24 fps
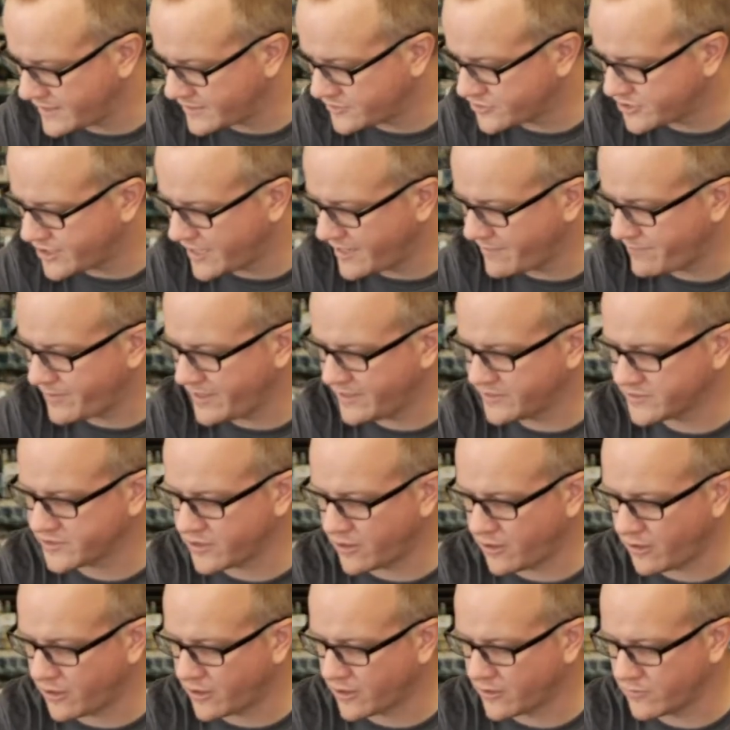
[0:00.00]
said, champions
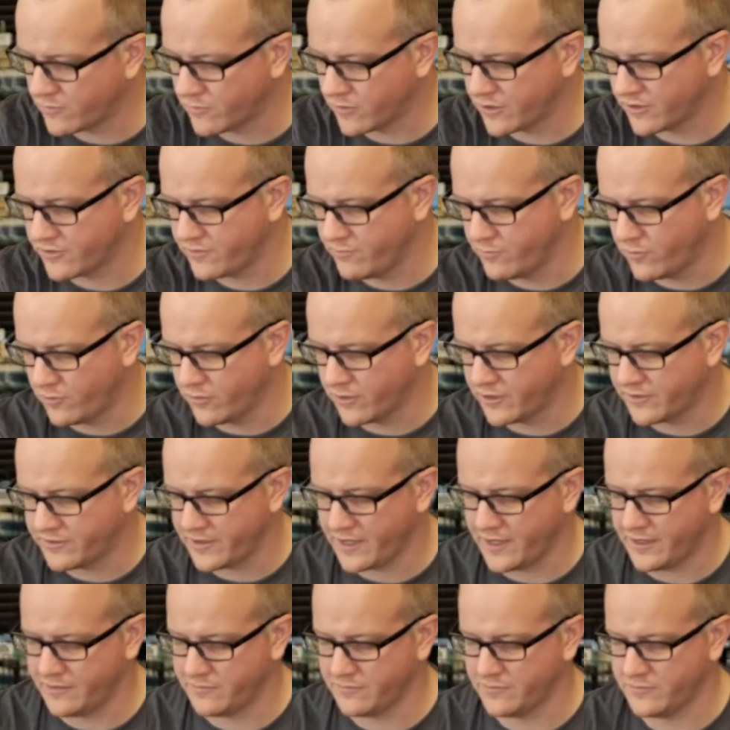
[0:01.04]
are worth more
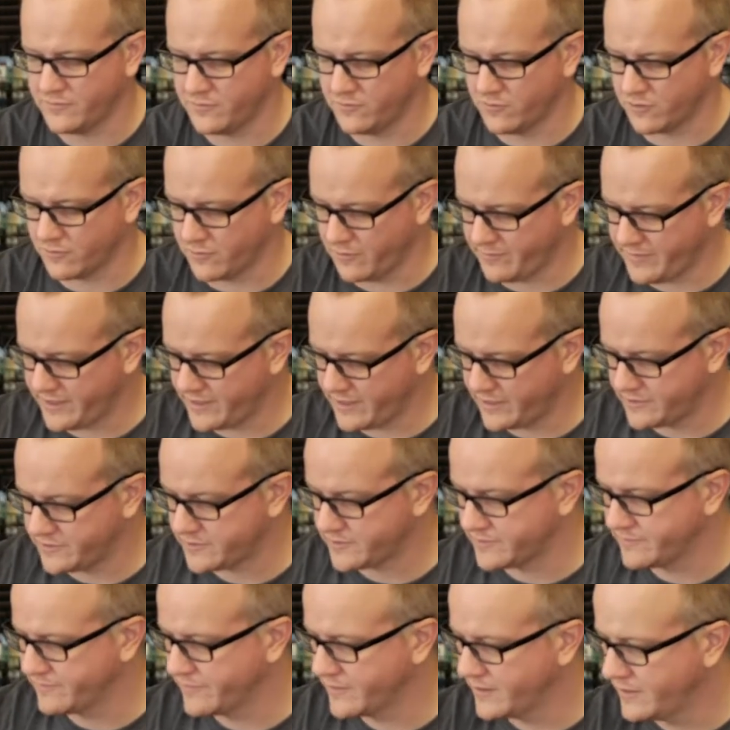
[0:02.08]
than normal
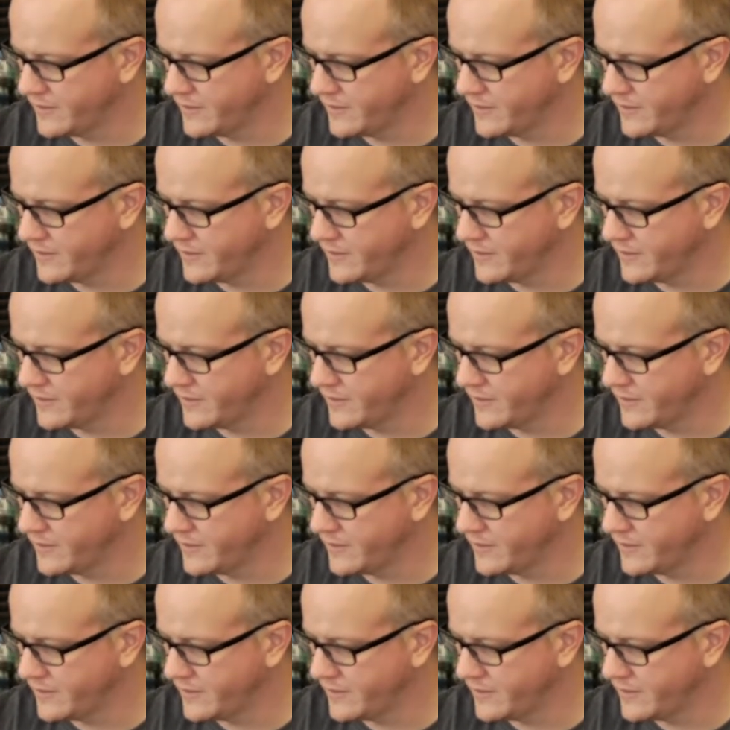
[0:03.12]
minions.